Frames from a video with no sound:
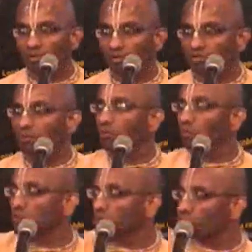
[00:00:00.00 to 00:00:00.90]
Uh,
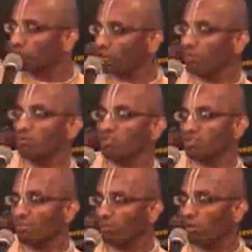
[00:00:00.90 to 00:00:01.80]
suppose you came into this
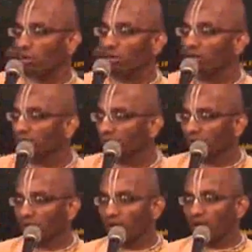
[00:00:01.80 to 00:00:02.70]
temple hall
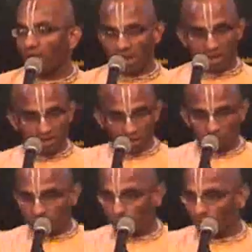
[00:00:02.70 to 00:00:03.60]
and now
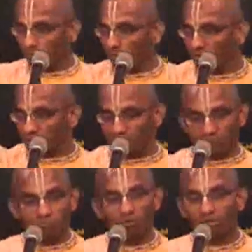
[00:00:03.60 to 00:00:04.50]
the whole floor is made
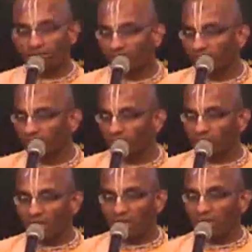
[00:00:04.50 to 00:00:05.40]
of wood.
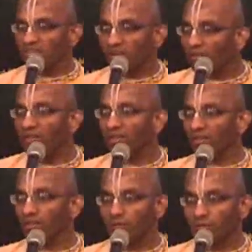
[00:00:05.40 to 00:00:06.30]
And
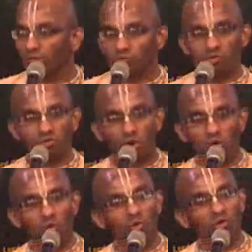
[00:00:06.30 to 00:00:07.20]
suddenly you saw a
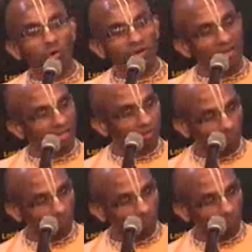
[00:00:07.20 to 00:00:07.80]
gold coin lying